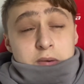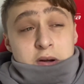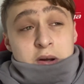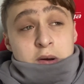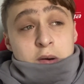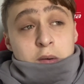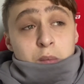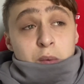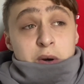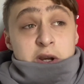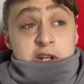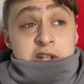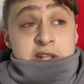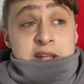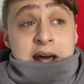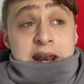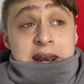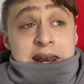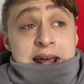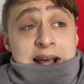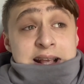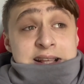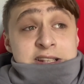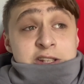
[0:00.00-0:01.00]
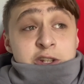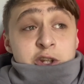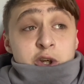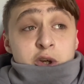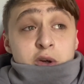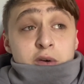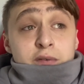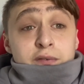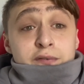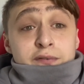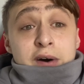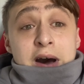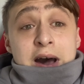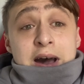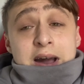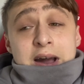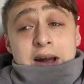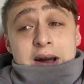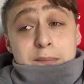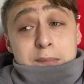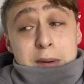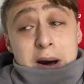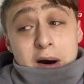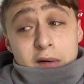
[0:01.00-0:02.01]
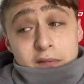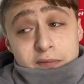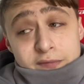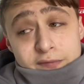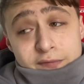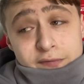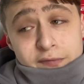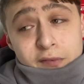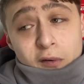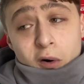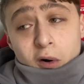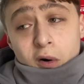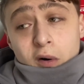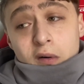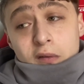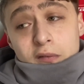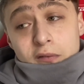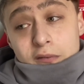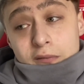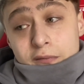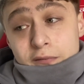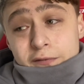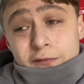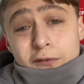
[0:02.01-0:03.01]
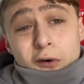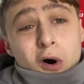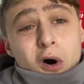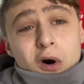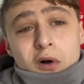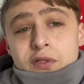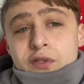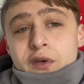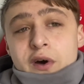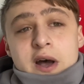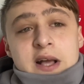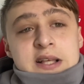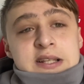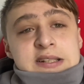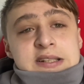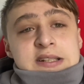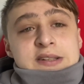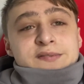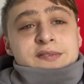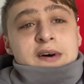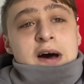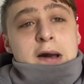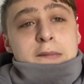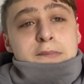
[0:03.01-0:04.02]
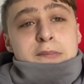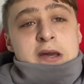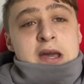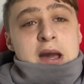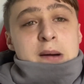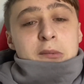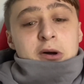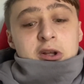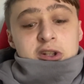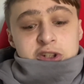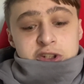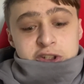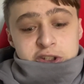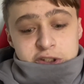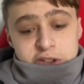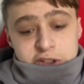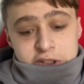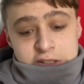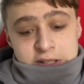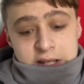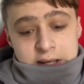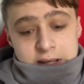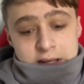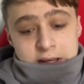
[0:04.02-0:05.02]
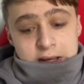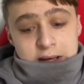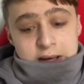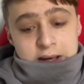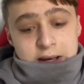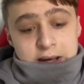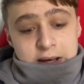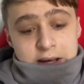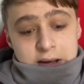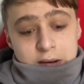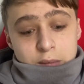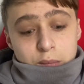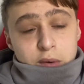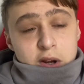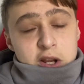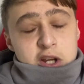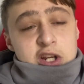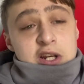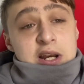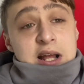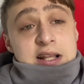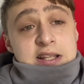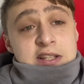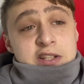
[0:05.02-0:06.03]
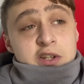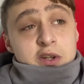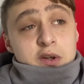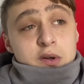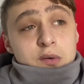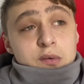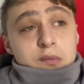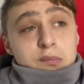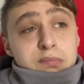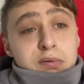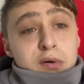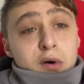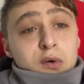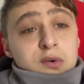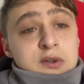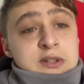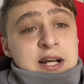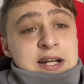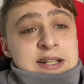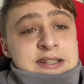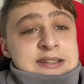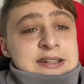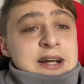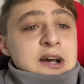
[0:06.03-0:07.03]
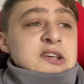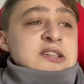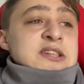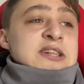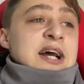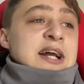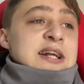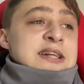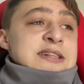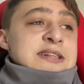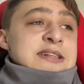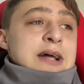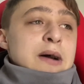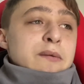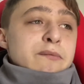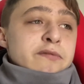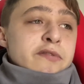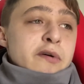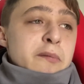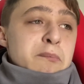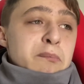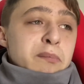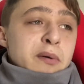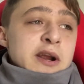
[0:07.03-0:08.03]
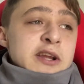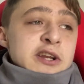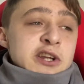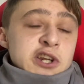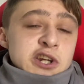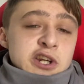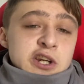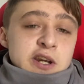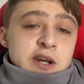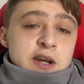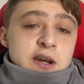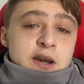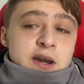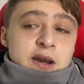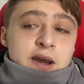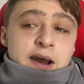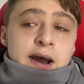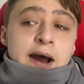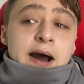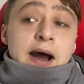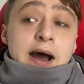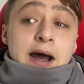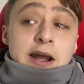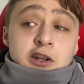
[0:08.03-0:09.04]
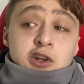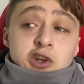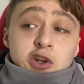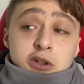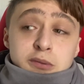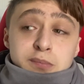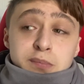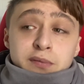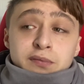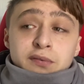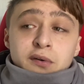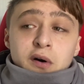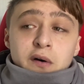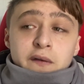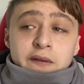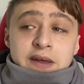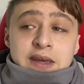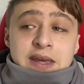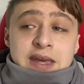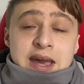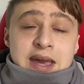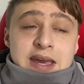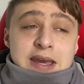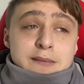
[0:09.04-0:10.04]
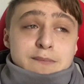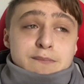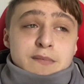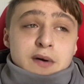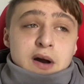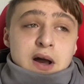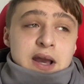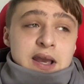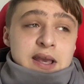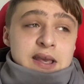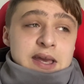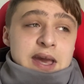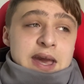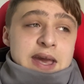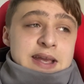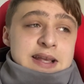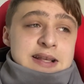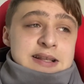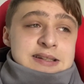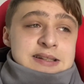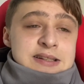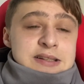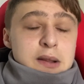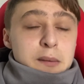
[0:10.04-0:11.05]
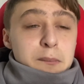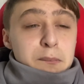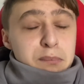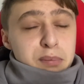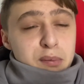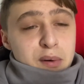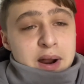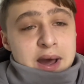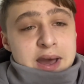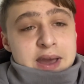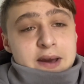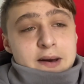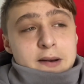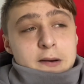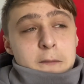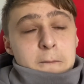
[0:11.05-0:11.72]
Which then led to about 4:30 to 5 p.m. on Tuesday, which led to protests outside Stamford Bridge just before the game against Brighton.